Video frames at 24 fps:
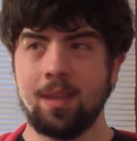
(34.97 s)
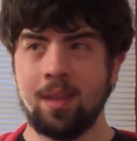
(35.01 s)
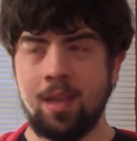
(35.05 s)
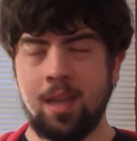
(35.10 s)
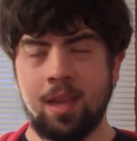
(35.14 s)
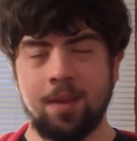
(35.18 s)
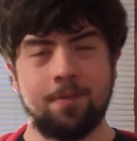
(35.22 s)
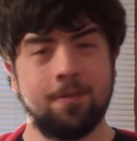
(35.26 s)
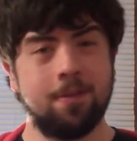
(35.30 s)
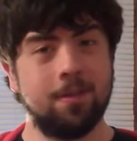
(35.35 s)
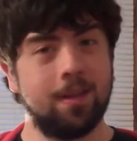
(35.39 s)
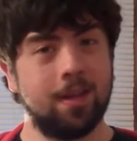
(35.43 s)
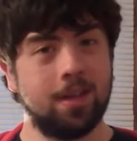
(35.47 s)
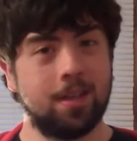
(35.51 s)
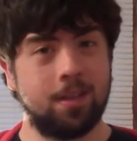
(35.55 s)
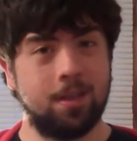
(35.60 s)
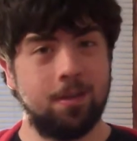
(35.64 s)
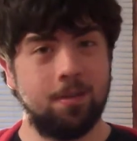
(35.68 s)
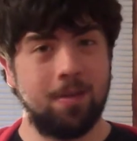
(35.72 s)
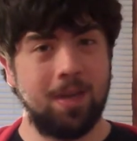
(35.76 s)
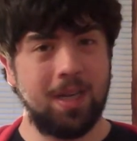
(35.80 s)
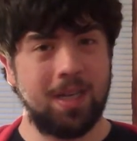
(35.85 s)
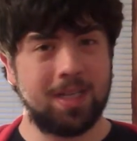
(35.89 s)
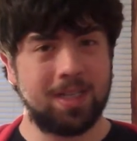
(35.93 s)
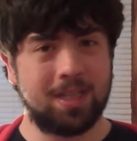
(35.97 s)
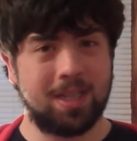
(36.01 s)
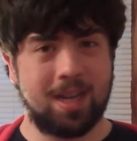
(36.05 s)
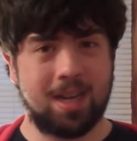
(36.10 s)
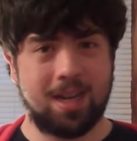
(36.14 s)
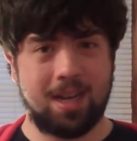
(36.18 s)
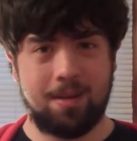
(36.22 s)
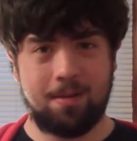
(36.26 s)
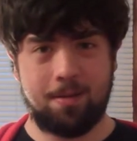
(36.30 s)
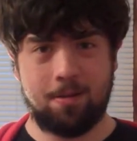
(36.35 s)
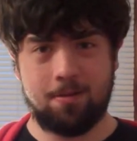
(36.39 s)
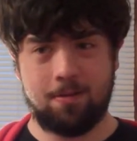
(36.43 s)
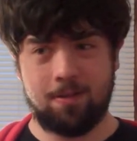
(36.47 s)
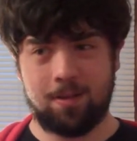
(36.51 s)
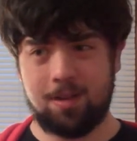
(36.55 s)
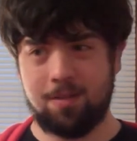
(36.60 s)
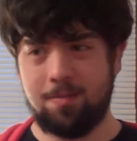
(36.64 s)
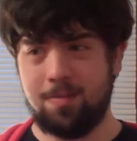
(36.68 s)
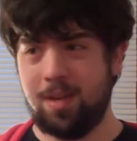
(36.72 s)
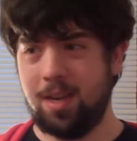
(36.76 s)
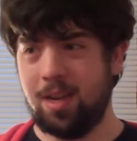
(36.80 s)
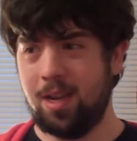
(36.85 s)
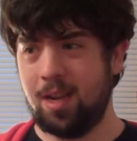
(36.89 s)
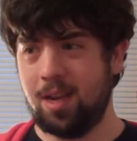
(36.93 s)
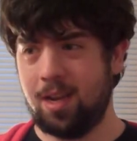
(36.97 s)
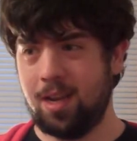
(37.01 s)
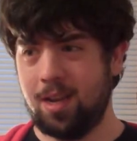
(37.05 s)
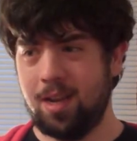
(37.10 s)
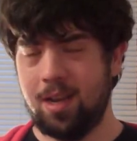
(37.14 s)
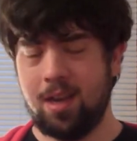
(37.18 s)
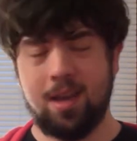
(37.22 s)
and for the next 2 weeks, I'm going to be